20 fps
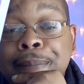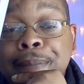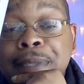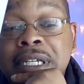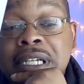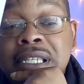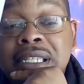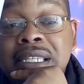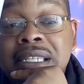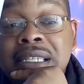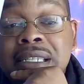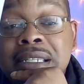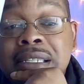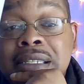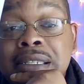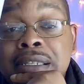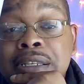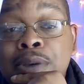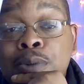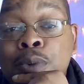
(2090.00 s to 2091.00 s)
Because this is
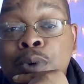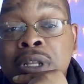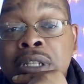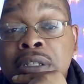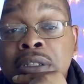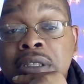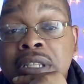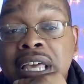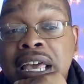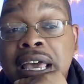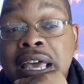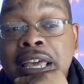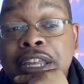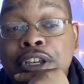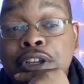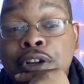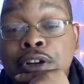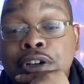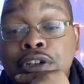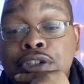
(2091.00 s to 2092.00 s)
someone
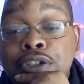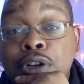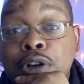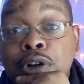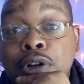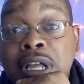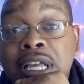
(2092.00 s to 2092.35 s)
that your soul